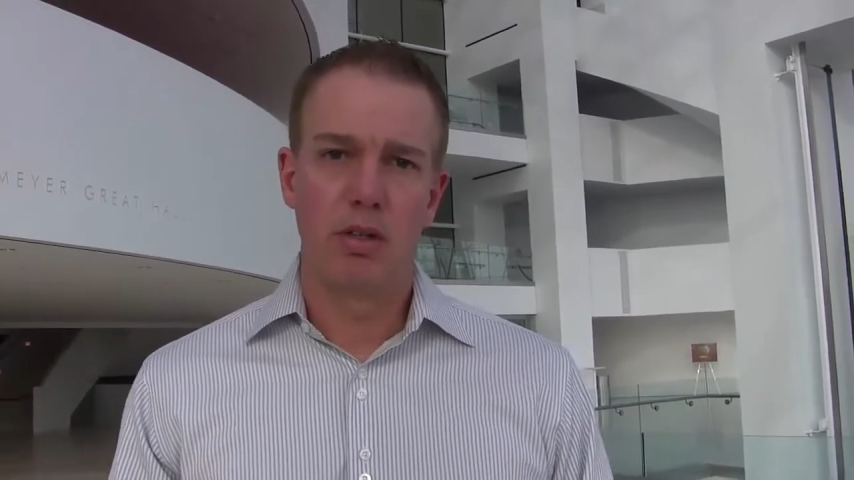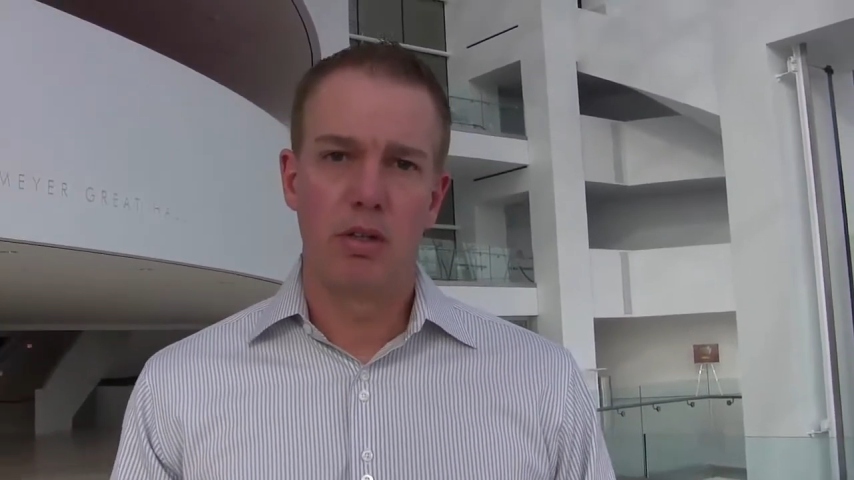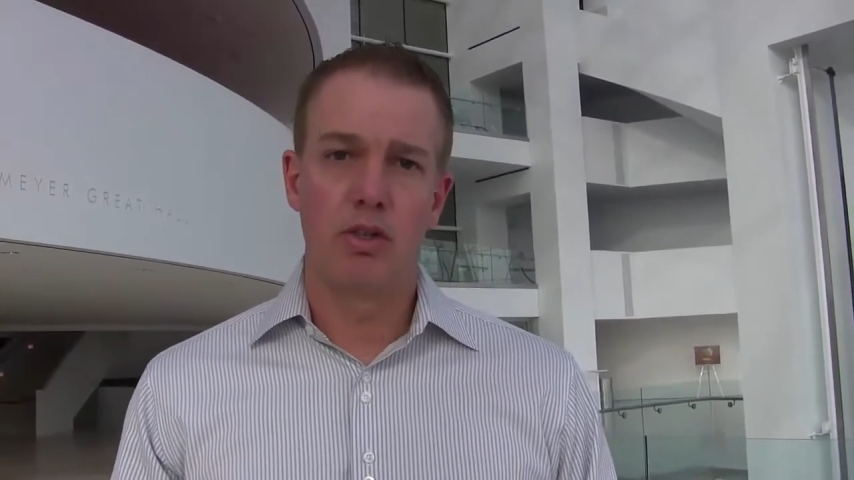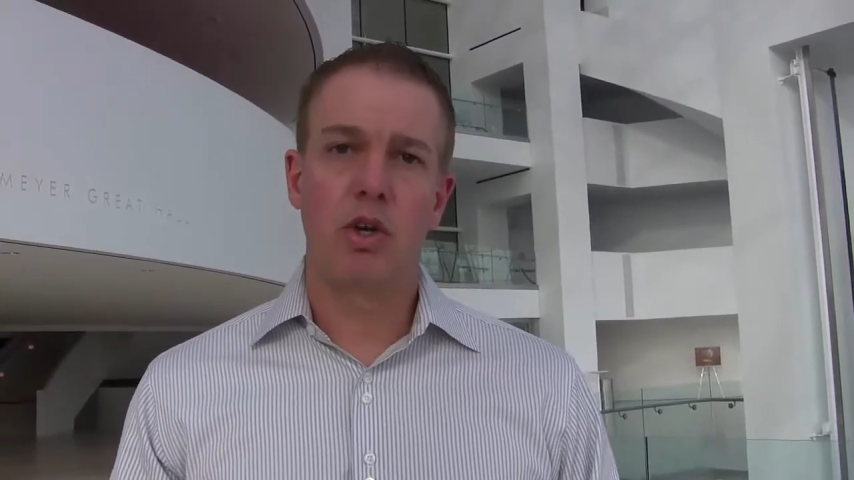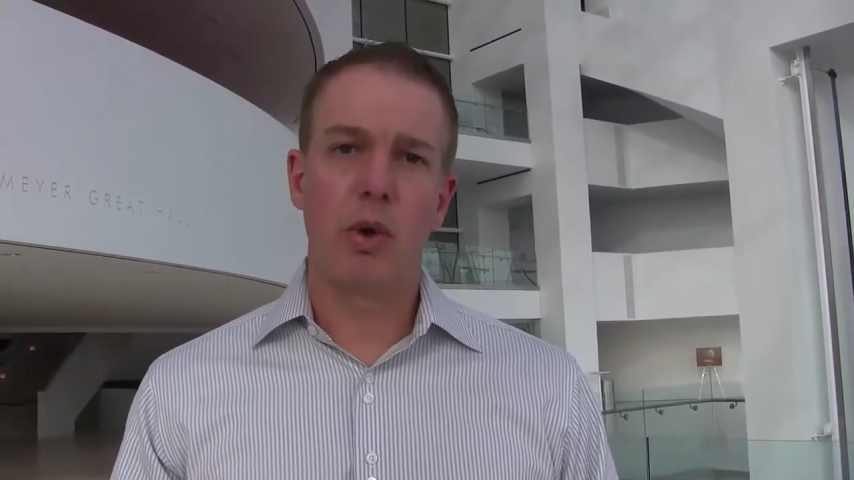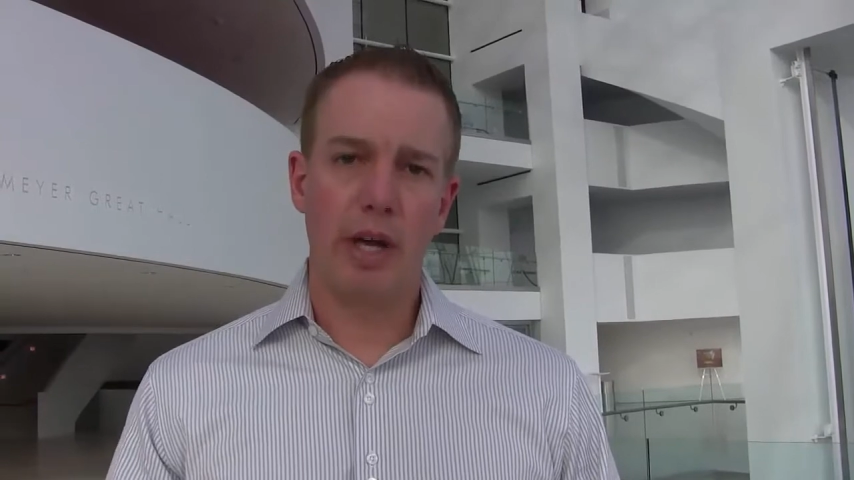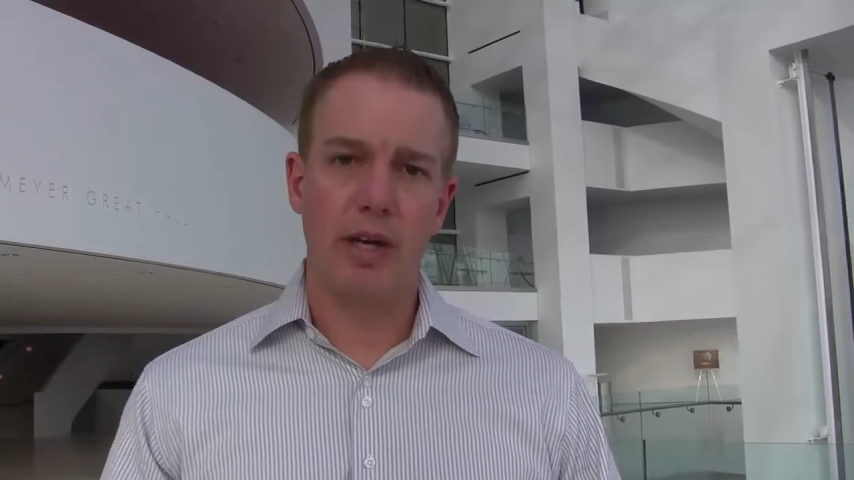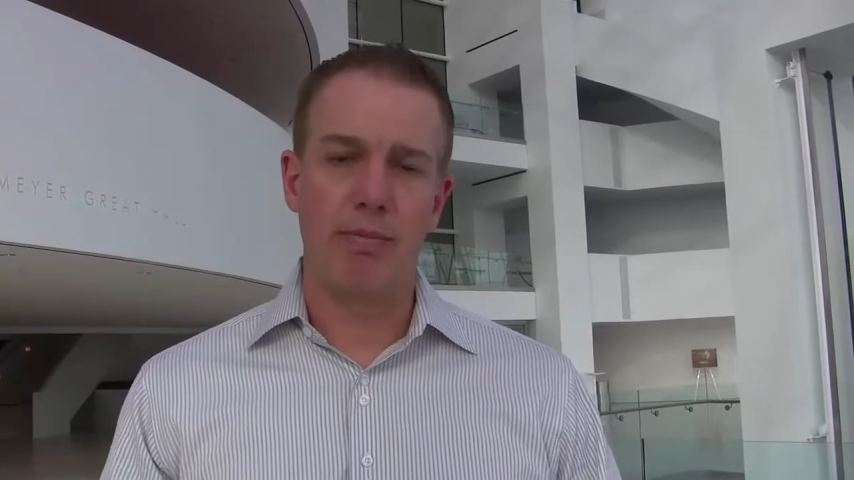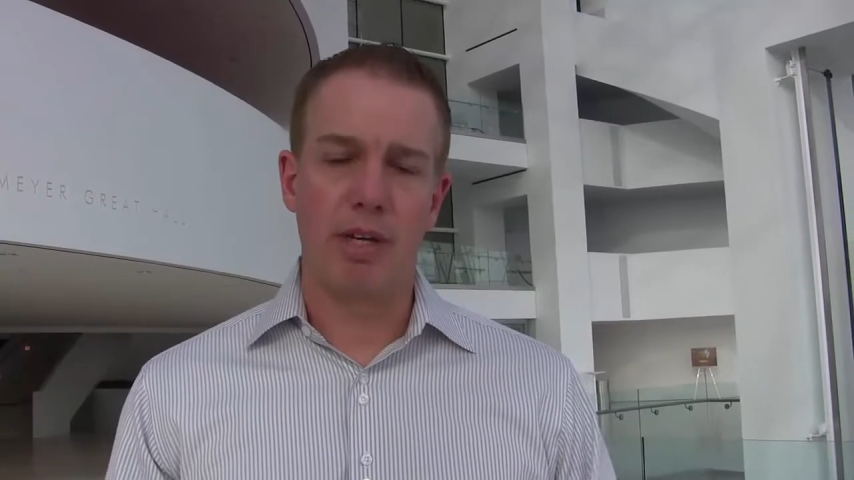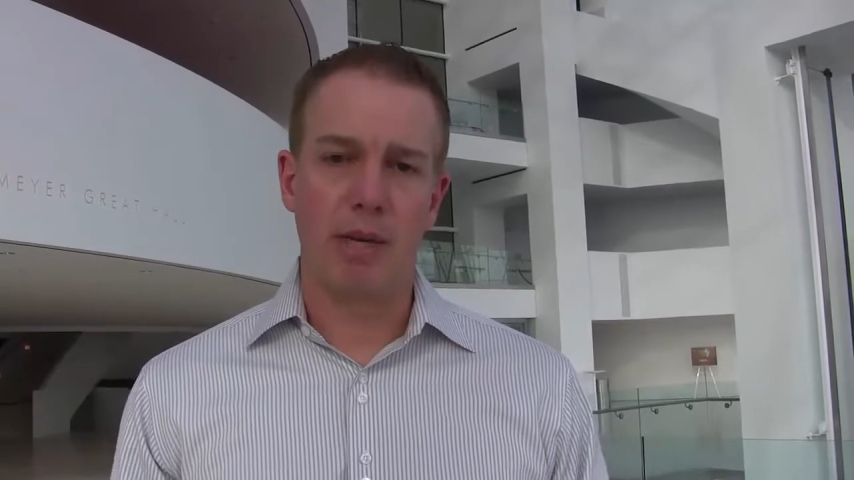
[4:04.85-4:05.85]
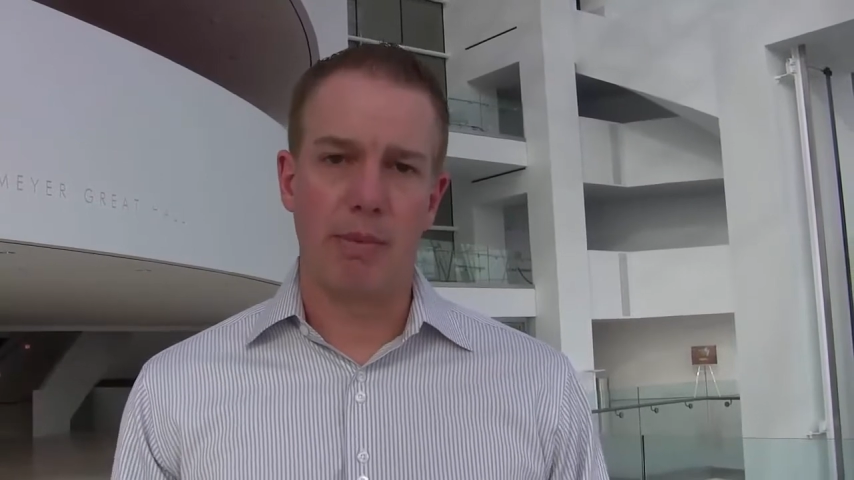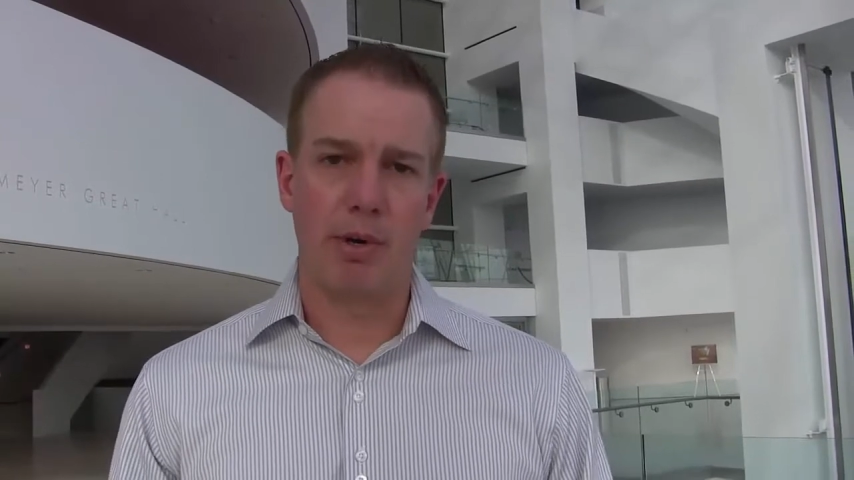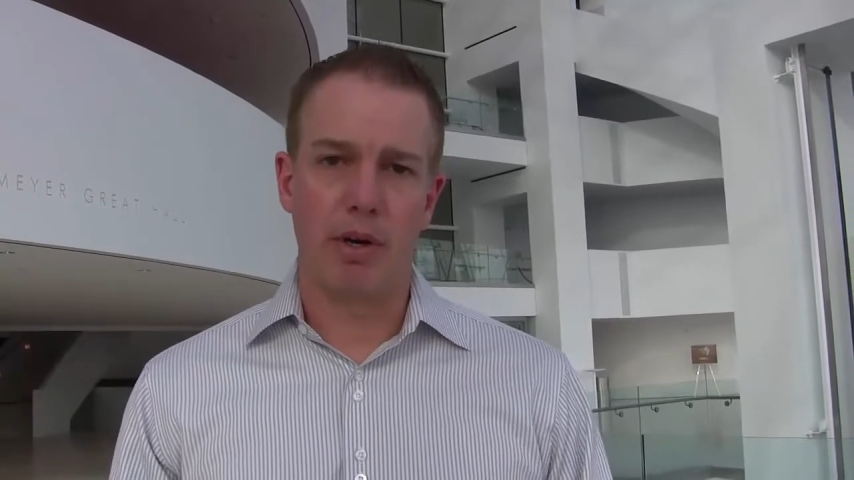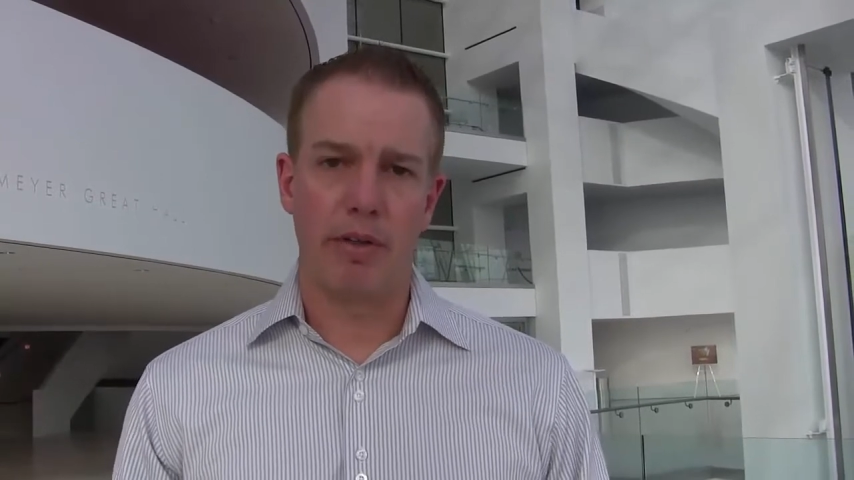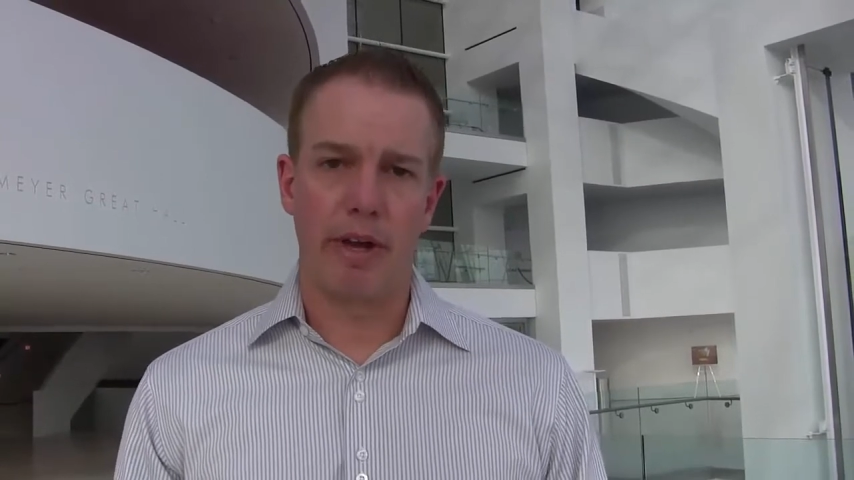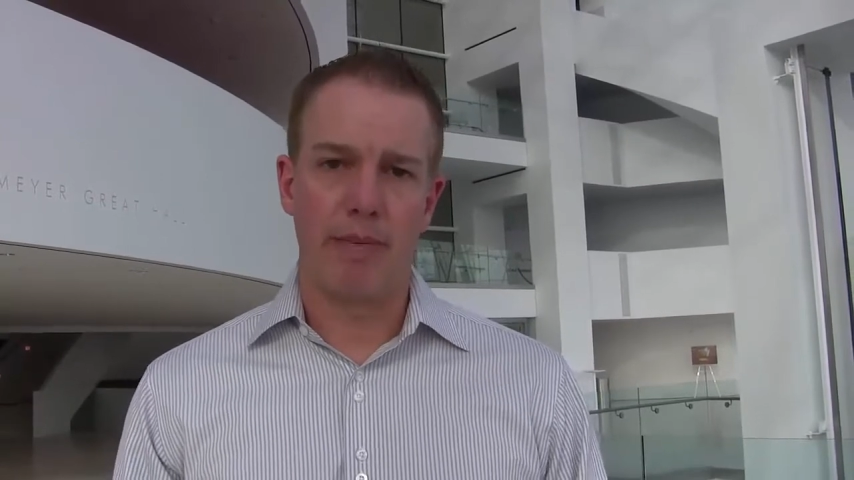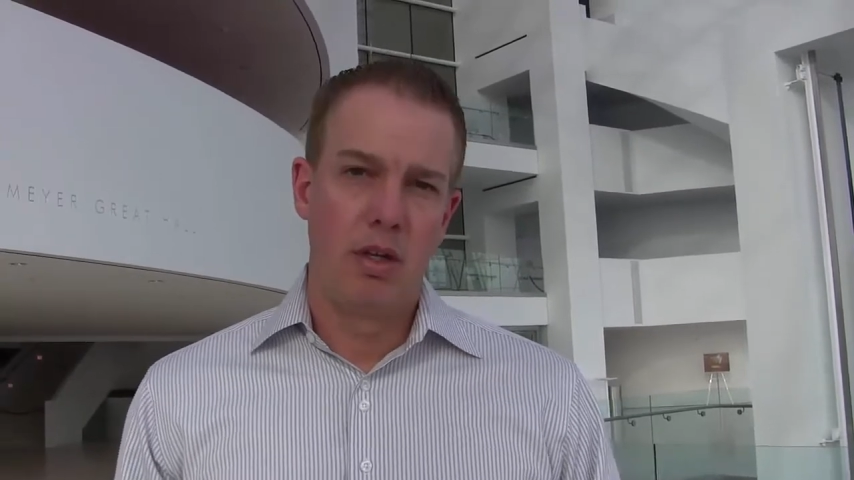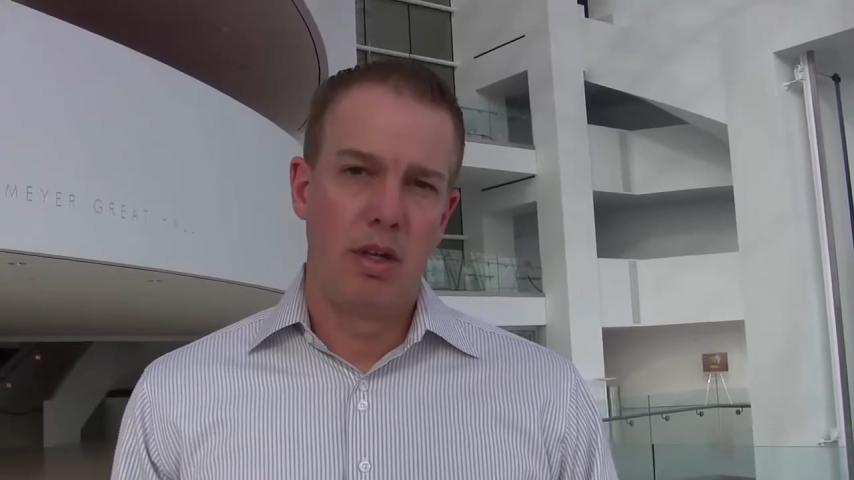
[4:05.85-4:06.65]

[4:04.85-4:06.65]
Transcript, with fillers: so go ahead and become a part of that.